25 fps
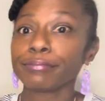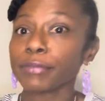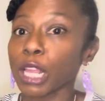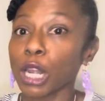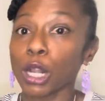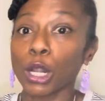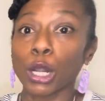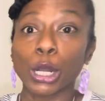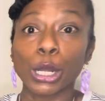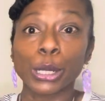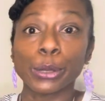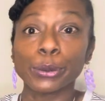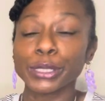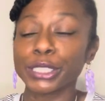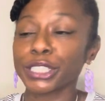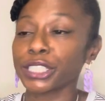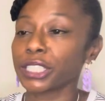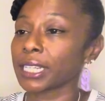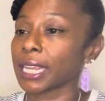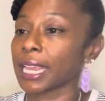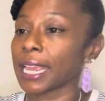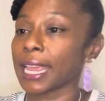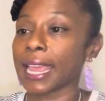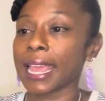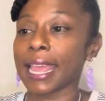
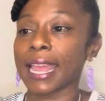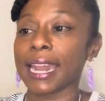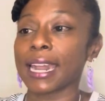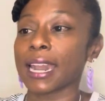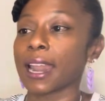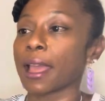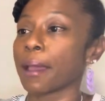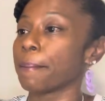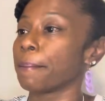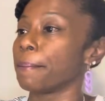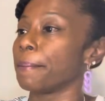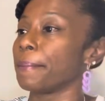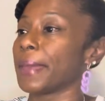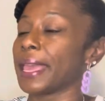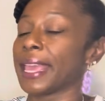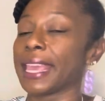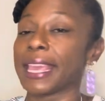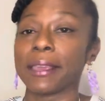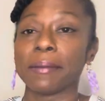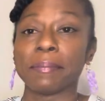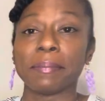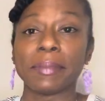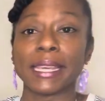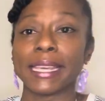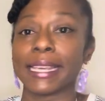lotion,
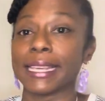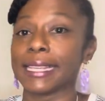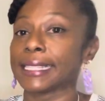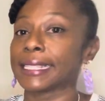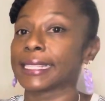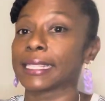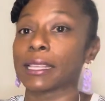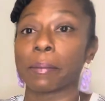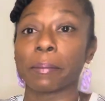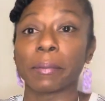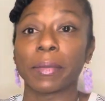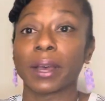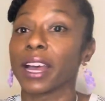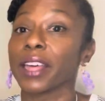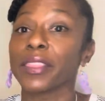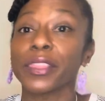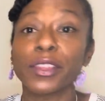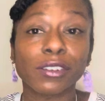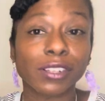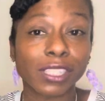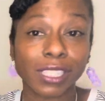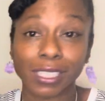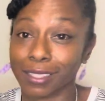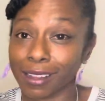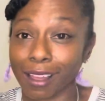maybe some other
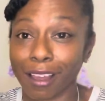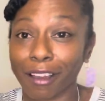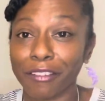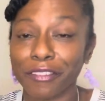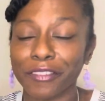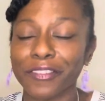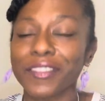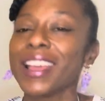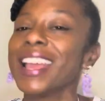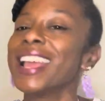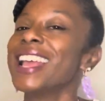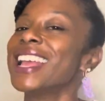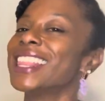stuff